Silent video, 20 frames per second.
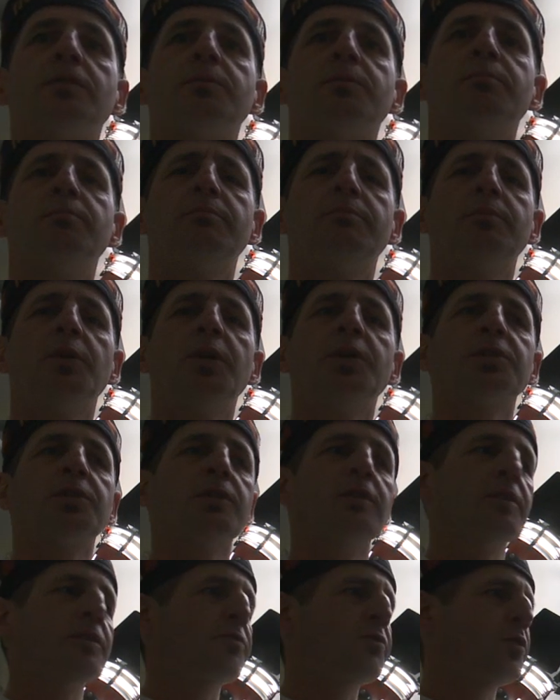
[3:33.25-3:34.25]
just
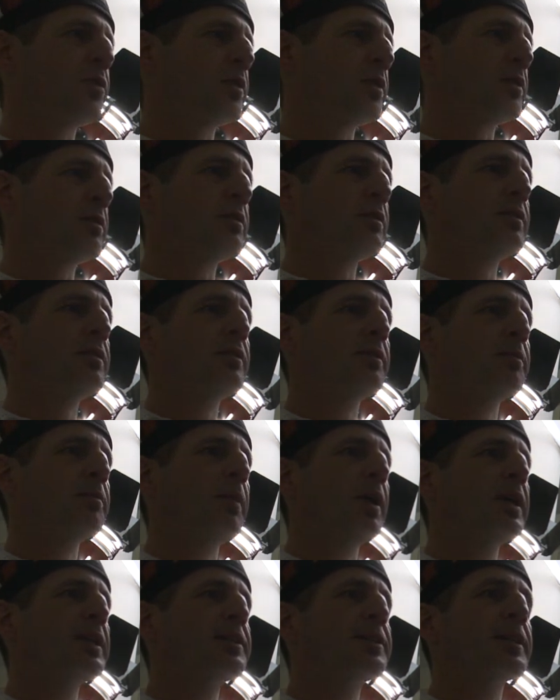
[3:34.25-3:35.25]
basically for
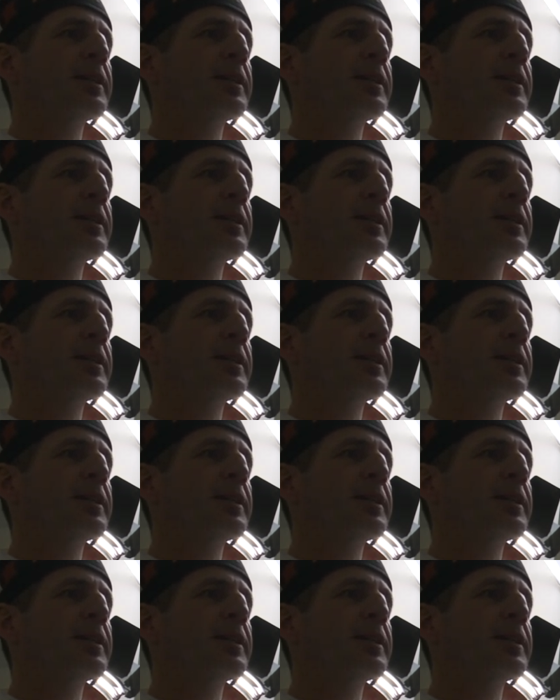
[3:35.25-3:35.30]
my